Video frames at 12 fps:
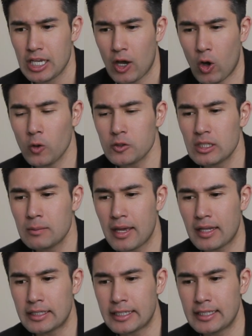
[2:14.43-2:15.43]

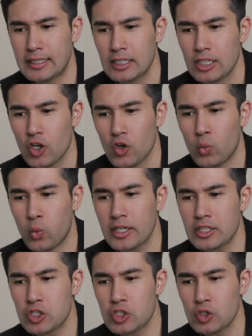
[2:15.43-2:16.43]
ultimately
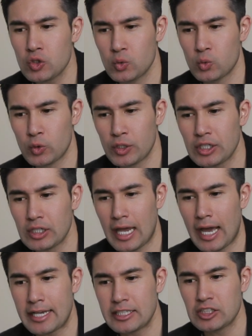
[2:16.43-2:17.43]
what you
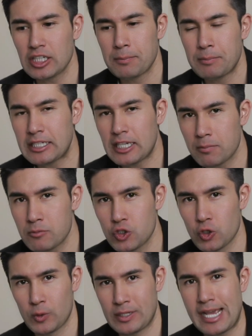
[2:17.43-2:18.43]
realize becomes
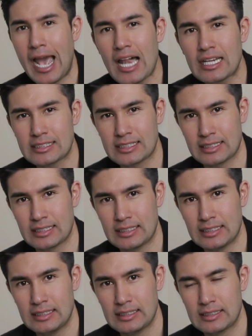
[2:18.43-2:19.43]
your reality.
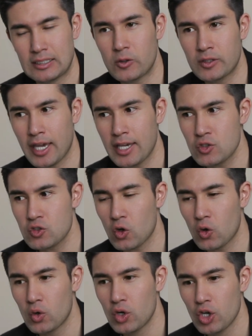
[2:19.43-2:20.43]
Okay,
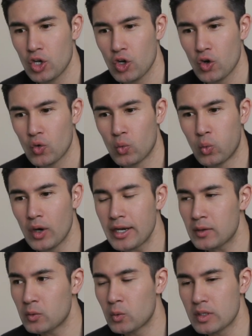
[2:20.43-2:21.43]
so
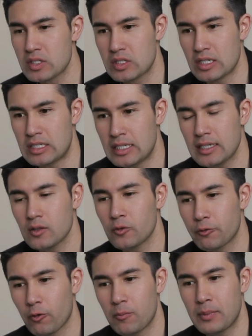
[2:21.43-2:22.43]
what was the deal
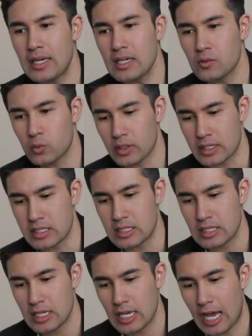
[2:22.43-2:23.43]
for me was
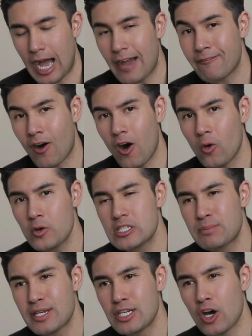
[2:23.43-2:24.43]
I've always
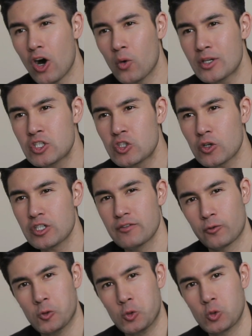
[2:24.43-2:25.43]
been searching
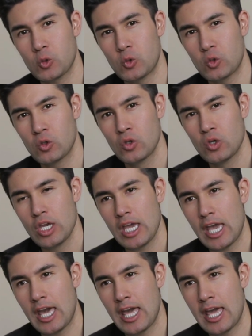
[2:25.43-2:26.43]
for truth,
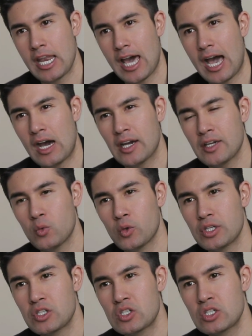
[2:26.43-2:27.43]
and I
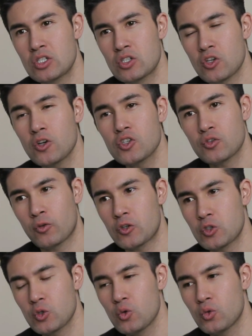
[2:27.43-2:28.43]
would search for
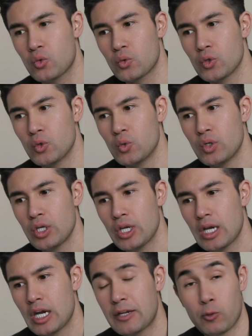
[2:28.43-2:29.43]
truth through
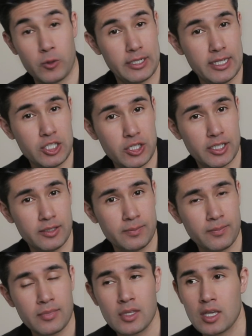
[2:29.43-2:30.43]
religion,
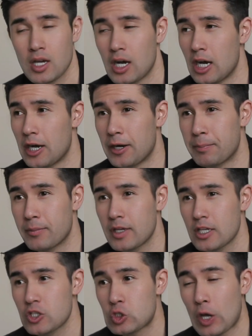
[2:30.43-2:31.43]

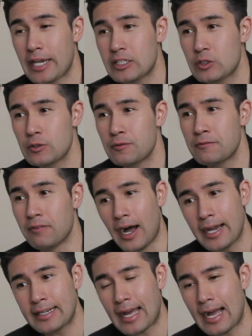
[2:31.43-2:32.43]
trying to
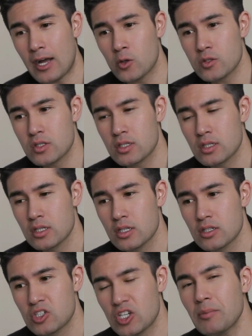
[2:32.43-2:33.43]
find out
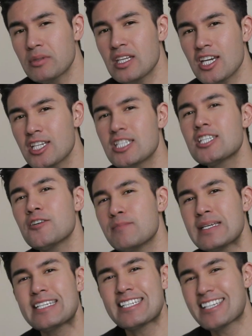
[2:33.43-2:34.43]
something is still
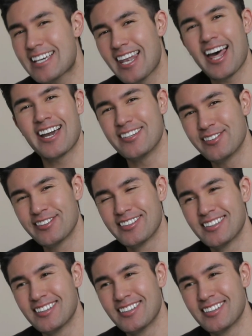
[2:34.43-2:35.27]
missing in life.